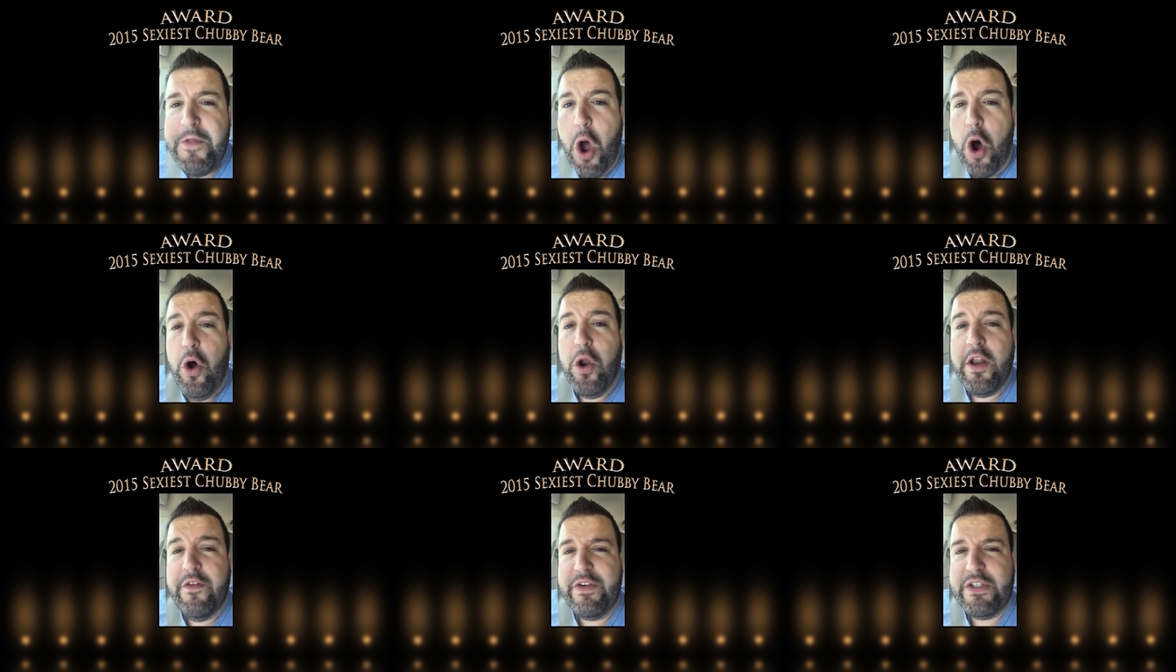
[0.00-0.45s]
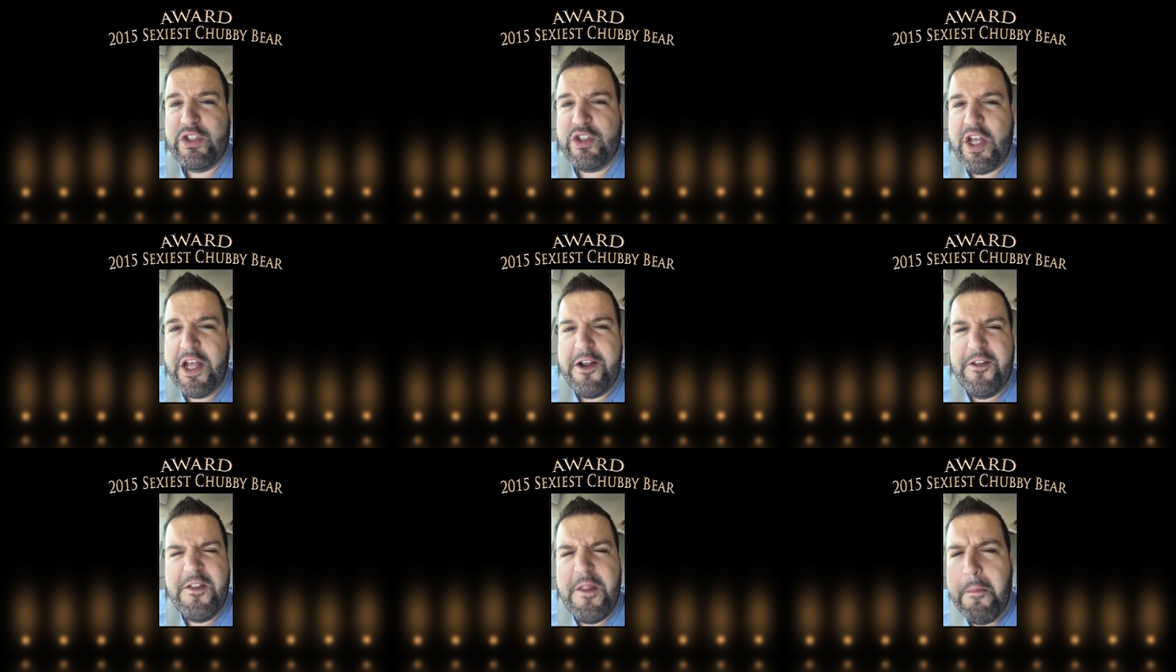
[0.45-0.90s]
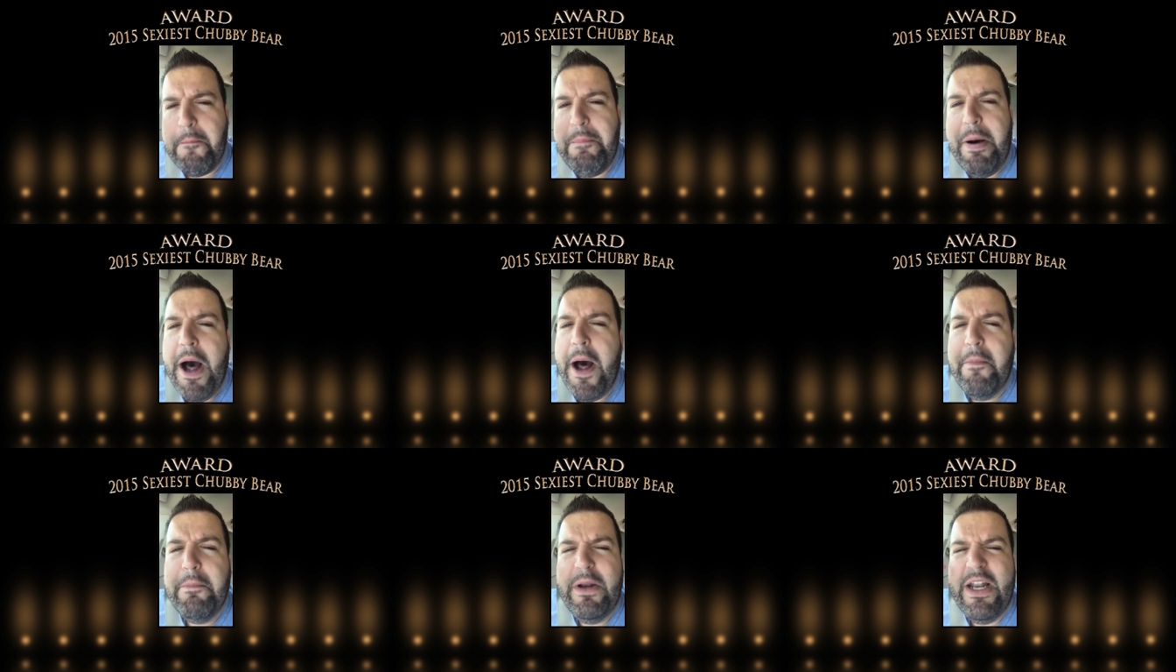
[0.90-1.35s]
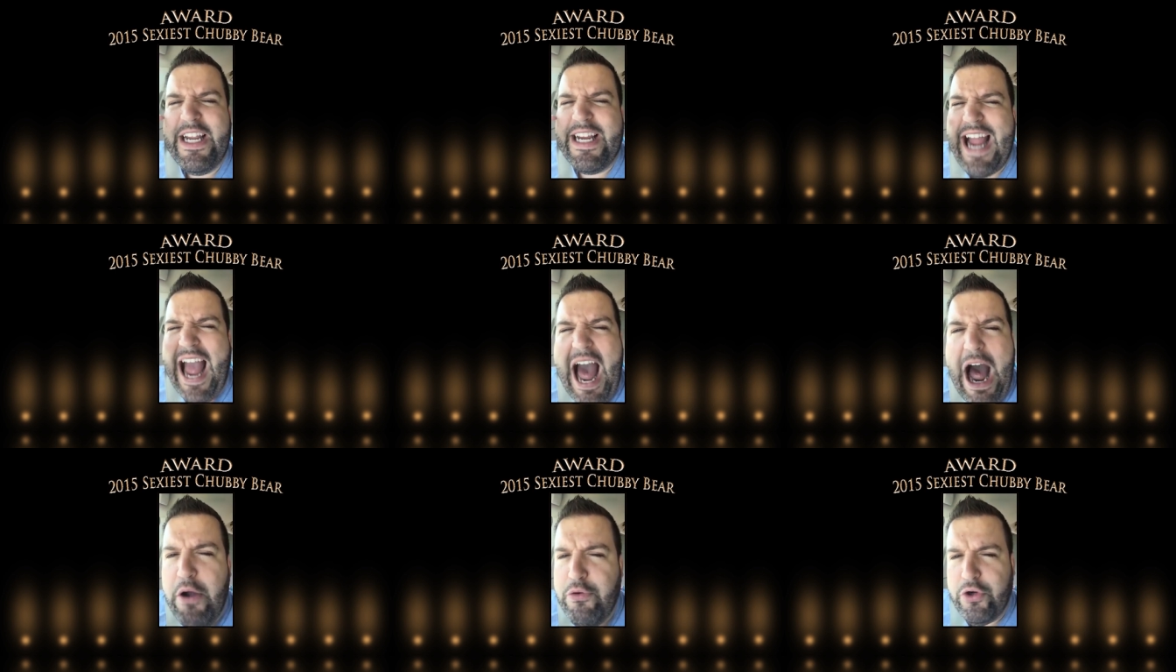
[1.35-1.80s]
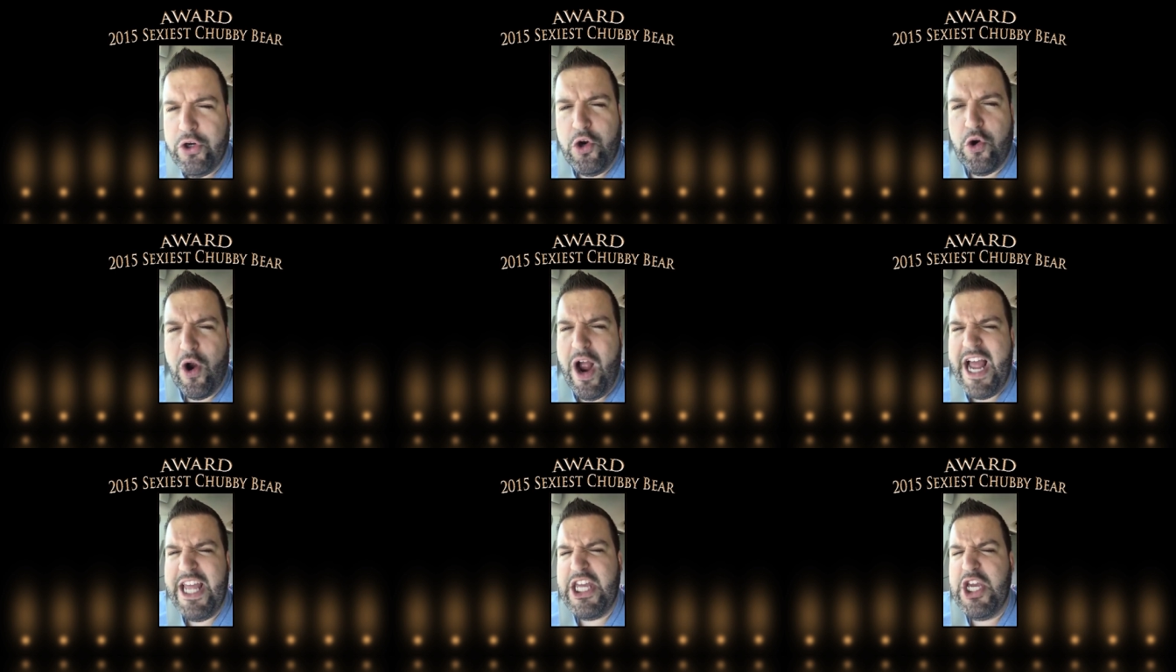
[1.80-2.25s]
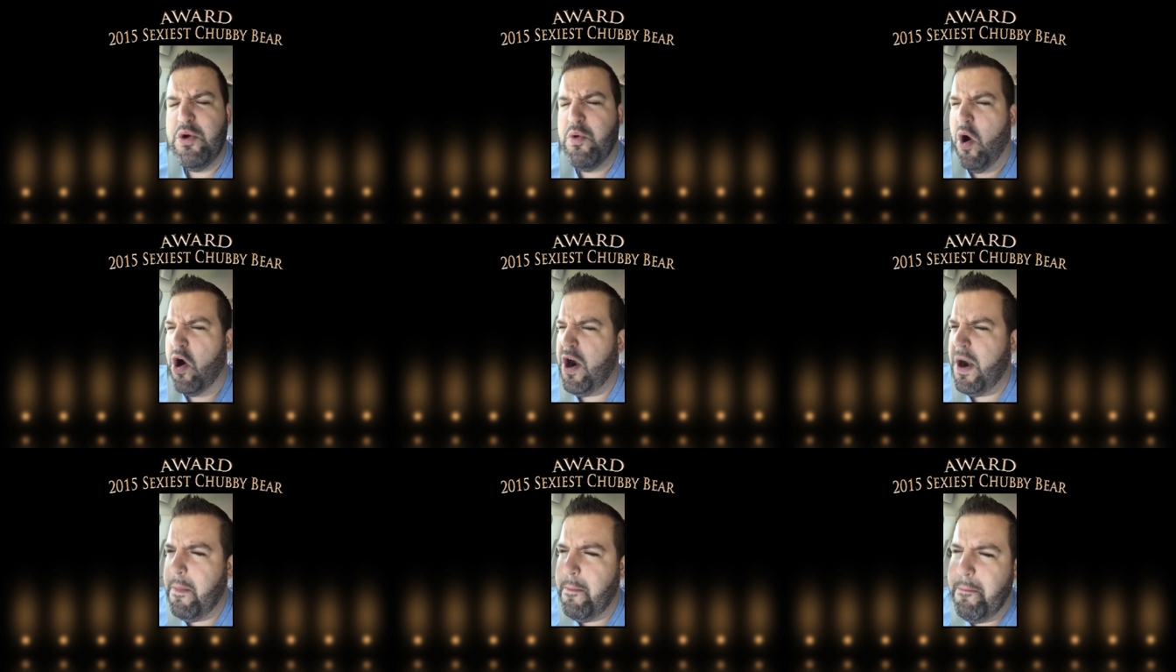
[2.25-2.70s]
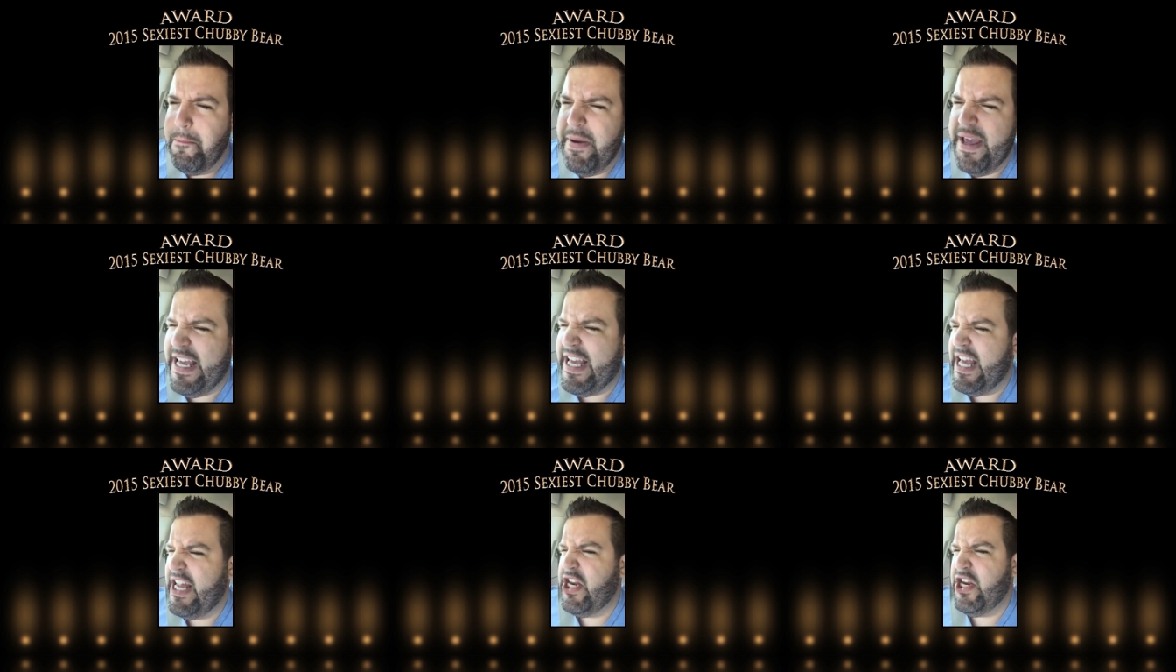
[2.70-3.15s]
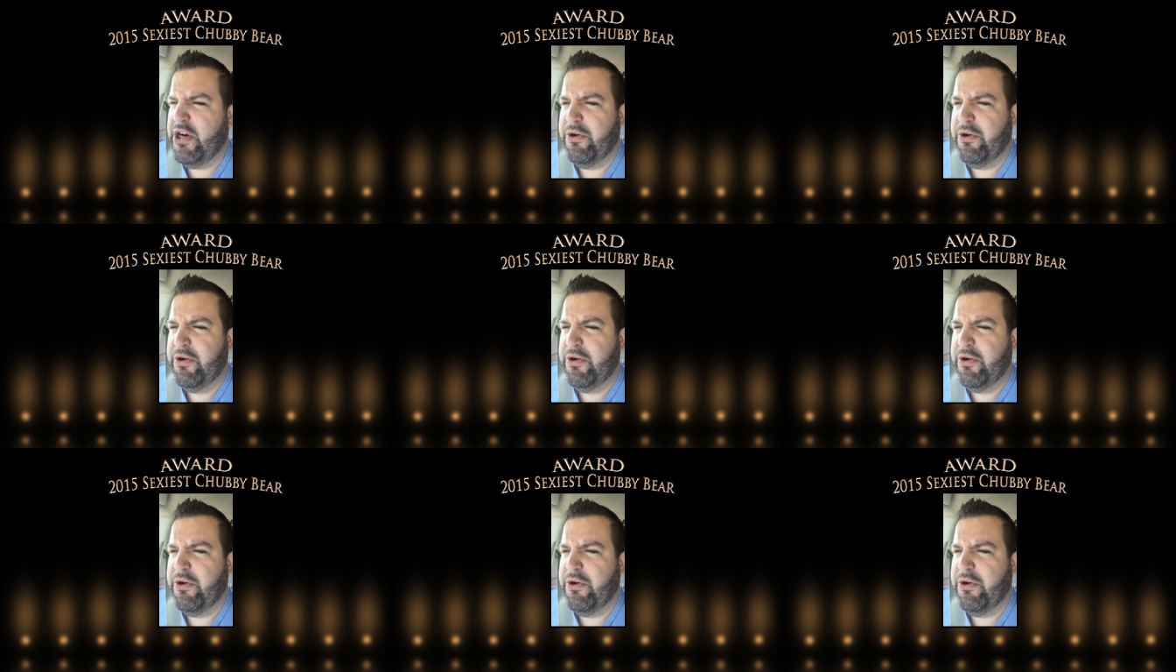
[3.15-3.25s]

All of a sudden the public outcry. You are a bigot,